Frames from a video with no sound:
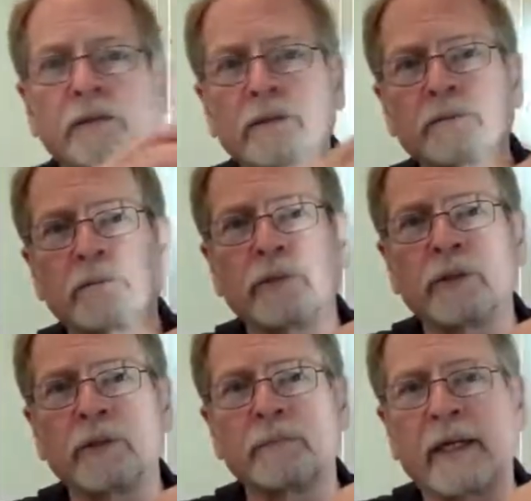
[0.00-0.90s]
I'll put
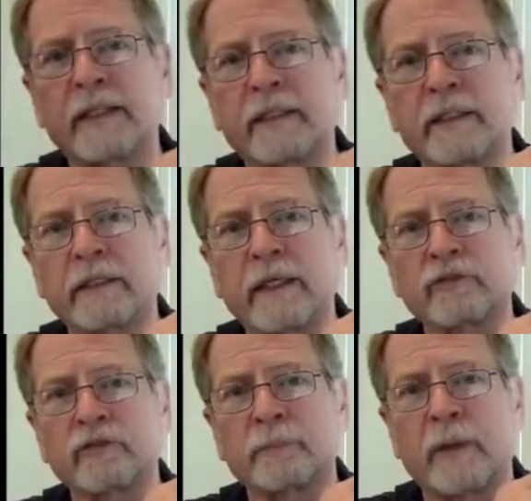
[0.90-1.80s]
it back here. It
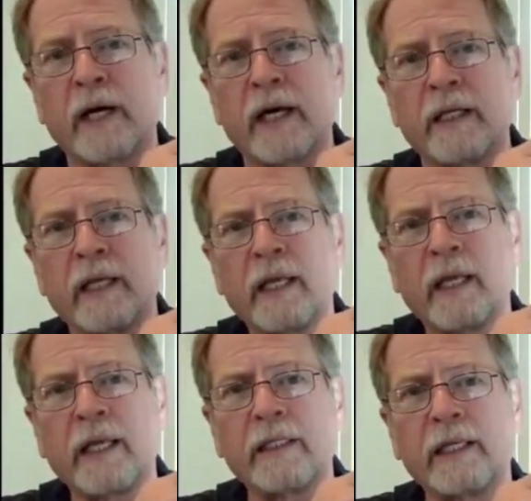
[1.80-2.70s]
has a spot,
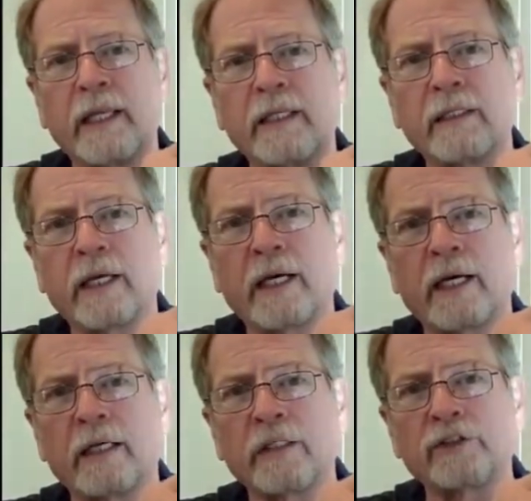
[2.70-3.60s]
and then
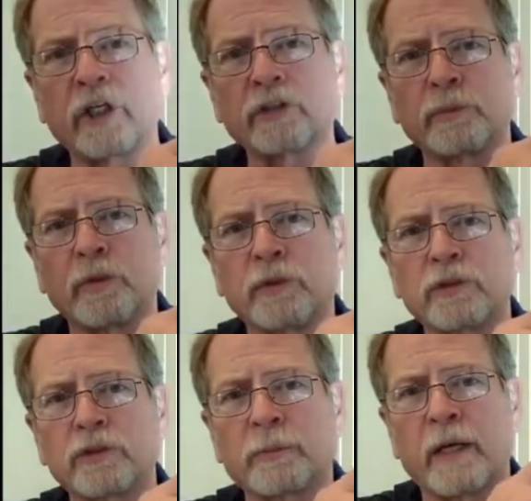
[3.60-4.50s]
adjustable on
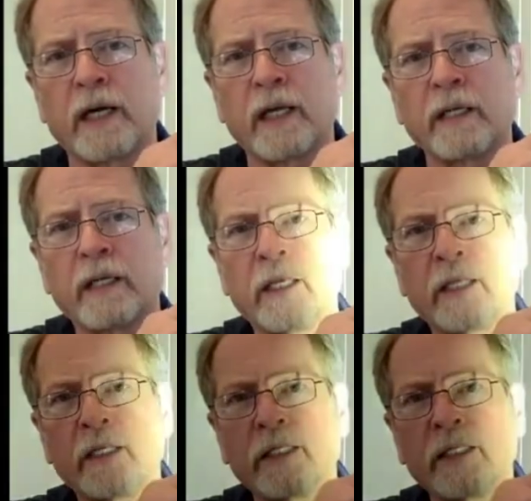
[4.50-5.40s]
the spot,
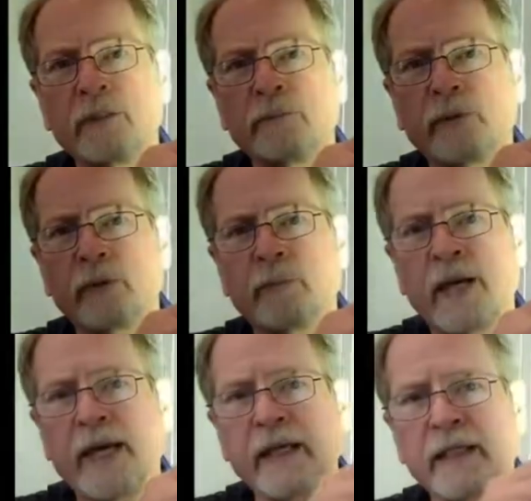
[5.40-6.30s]
and then you pull it
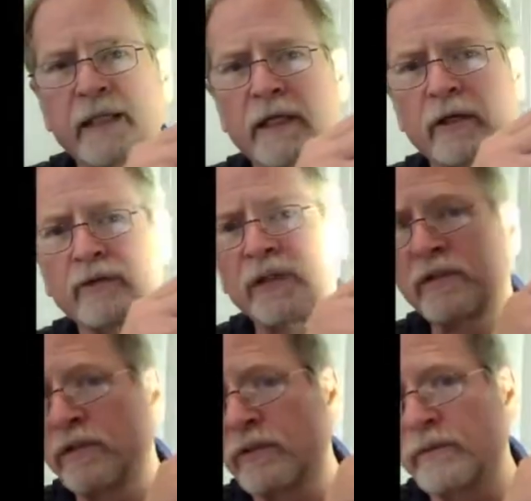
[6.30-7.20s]
back, and it goes
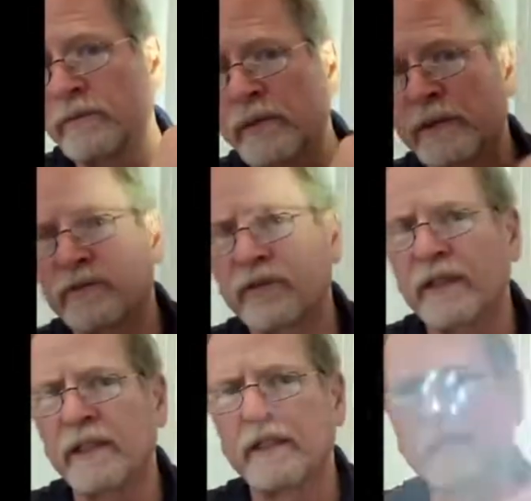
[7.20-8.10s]
into, you can
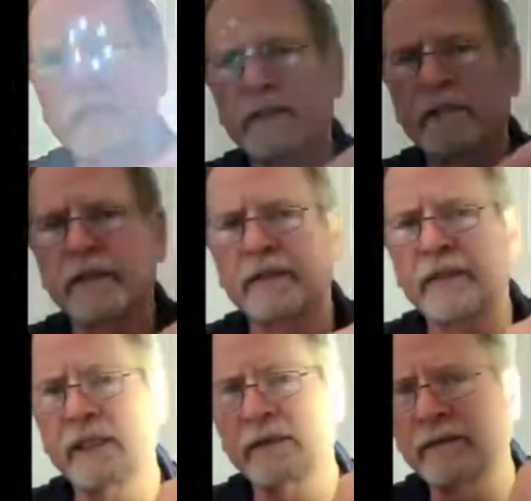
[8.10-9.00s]
see, well,
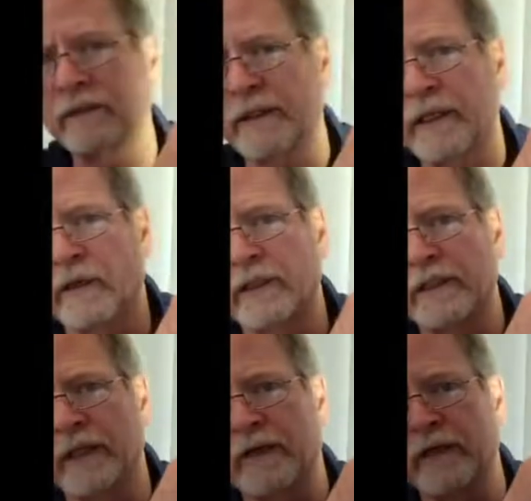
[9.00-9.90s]
kind of hard to
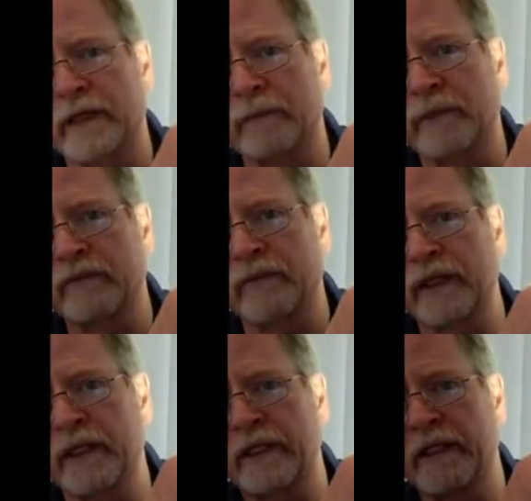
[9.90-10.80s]
tell there, but
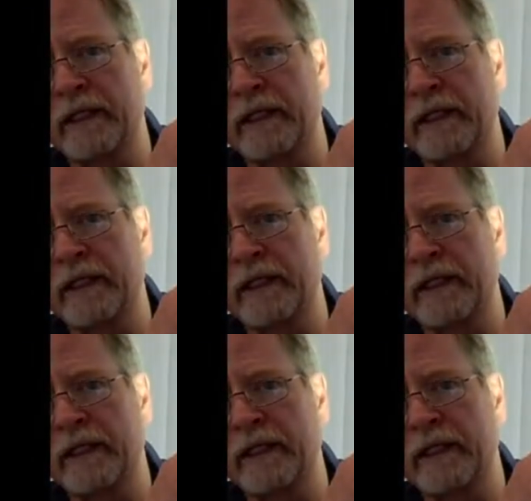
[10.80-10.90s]
flood.